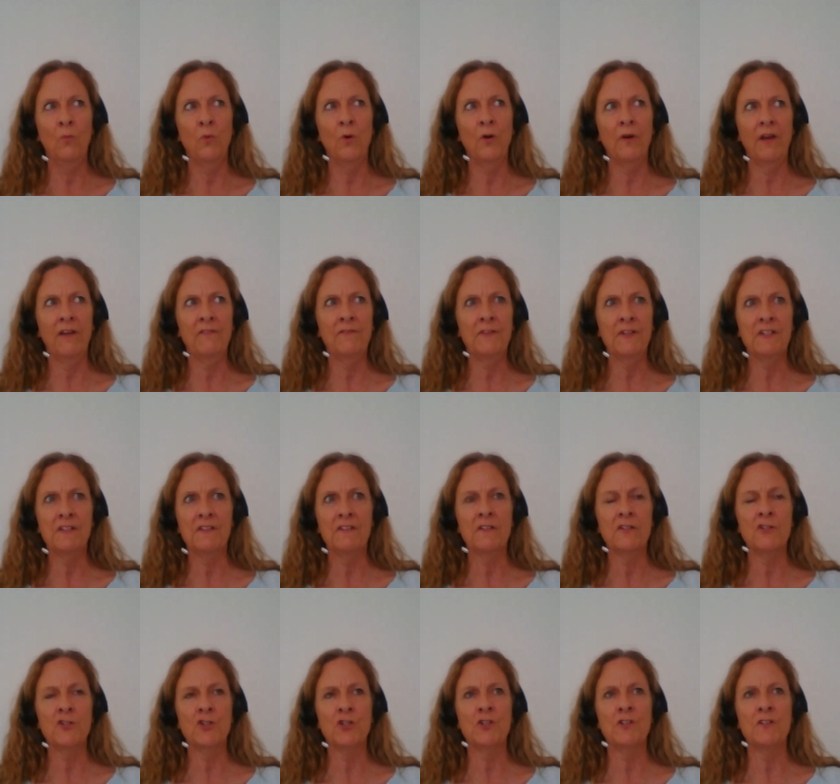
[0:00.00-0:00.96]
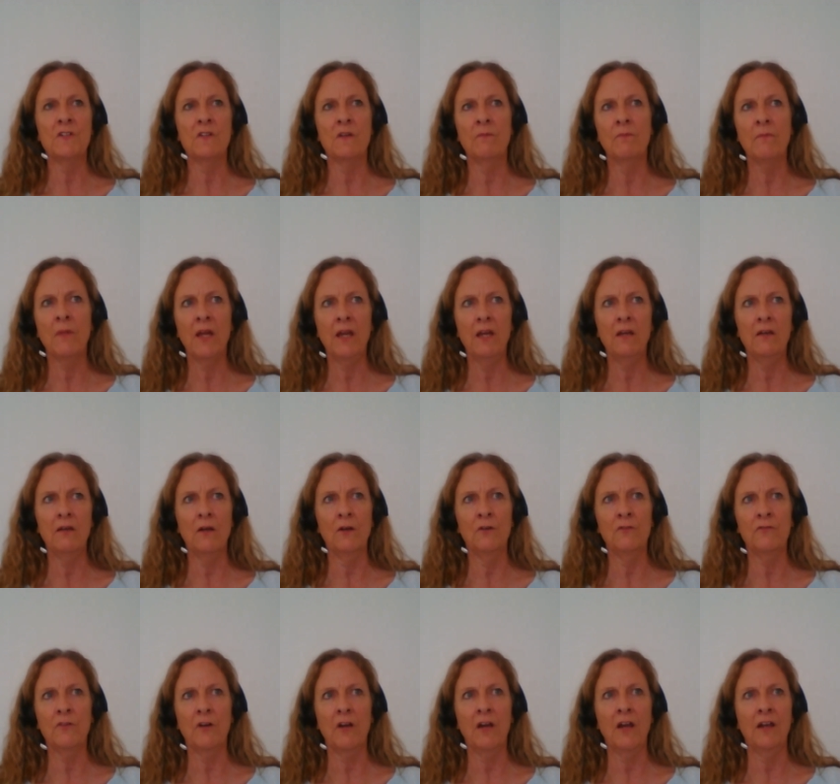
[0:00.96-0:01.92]
Whatever decisions are made
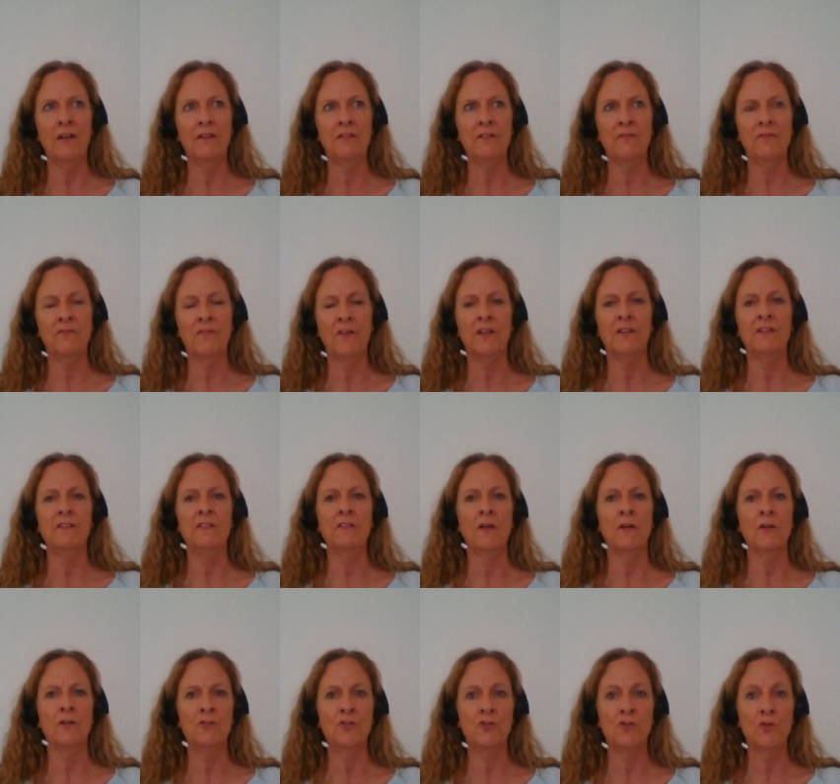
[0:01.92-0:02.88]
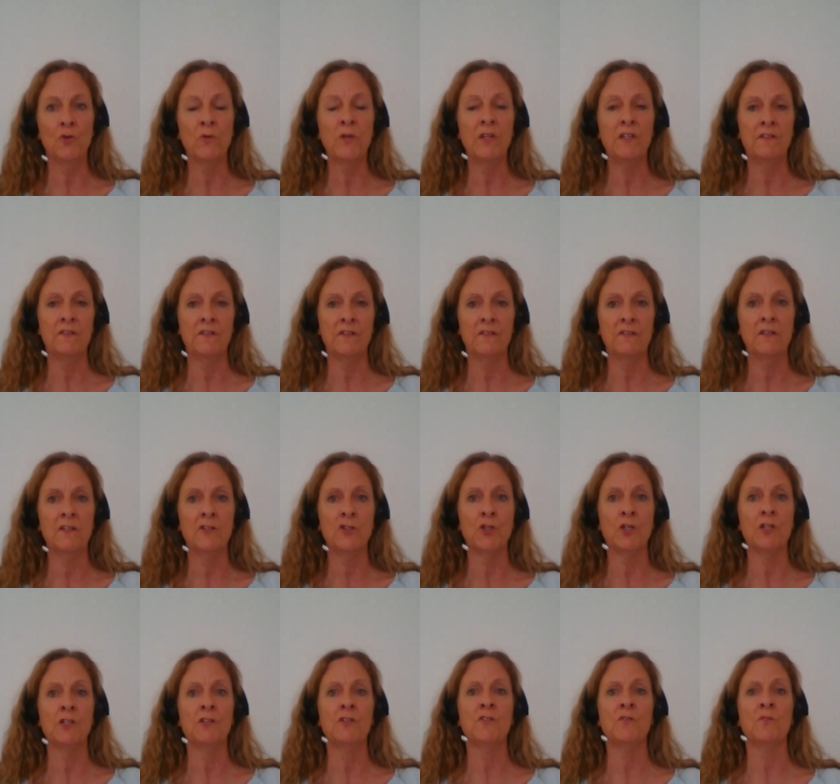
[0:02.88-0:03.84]
over air defense are joint
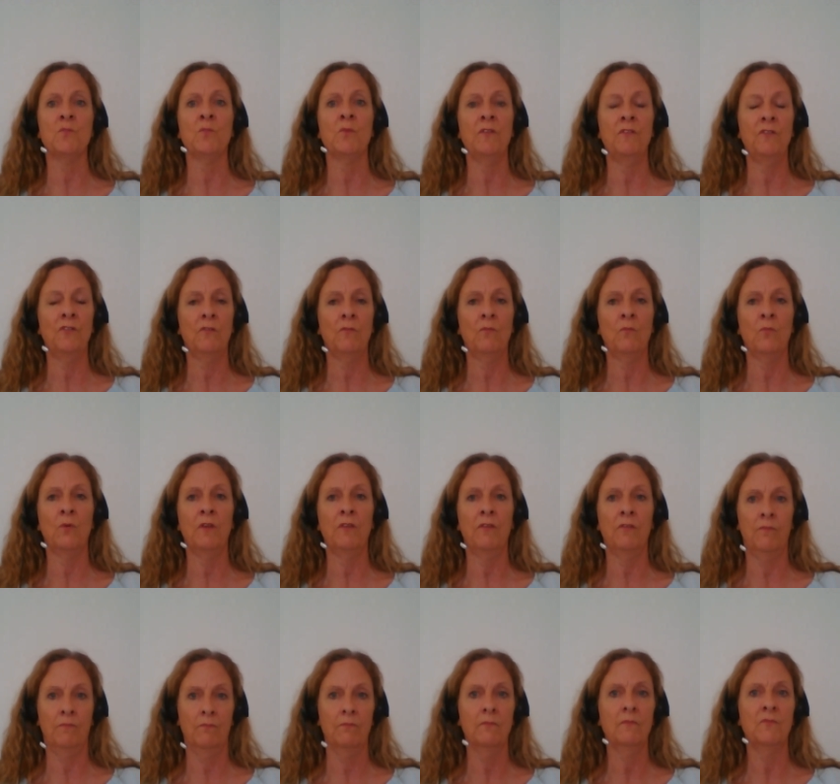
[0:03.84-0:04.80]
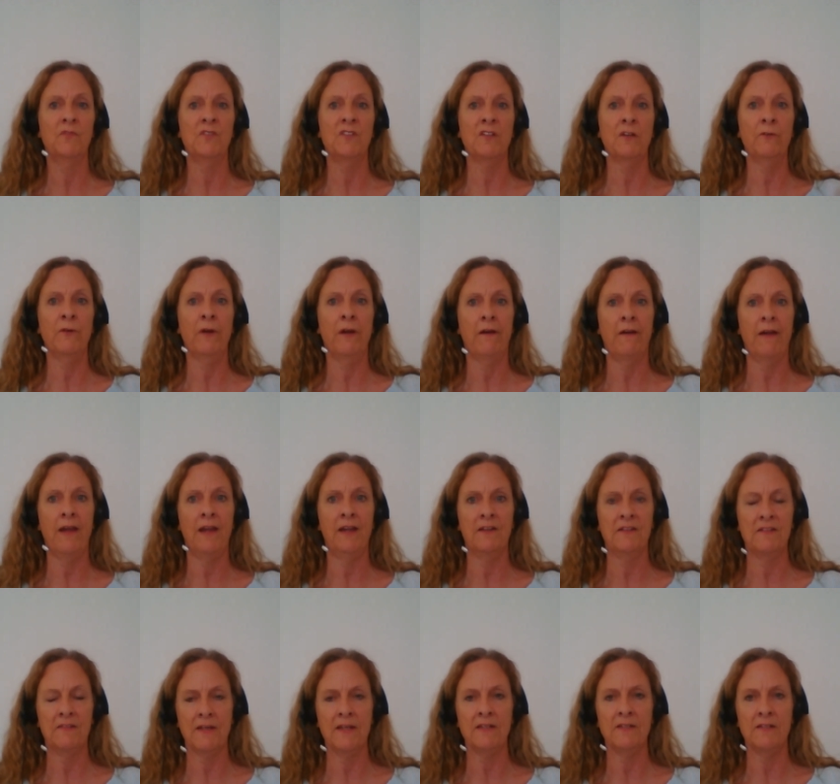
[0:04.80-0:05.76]
decisions with Syria in
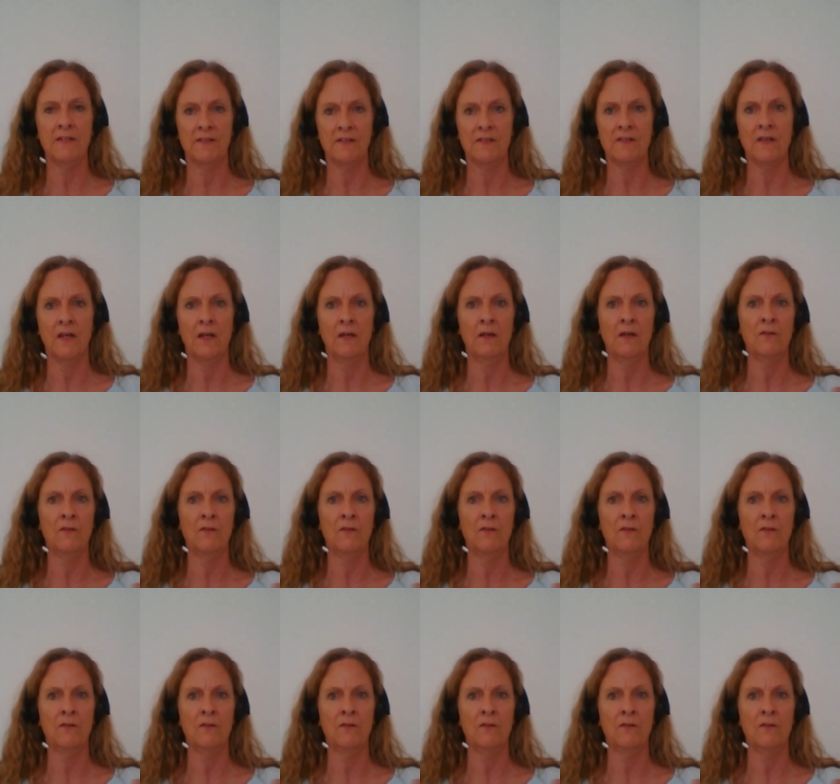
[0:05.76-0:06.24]
ascendancy.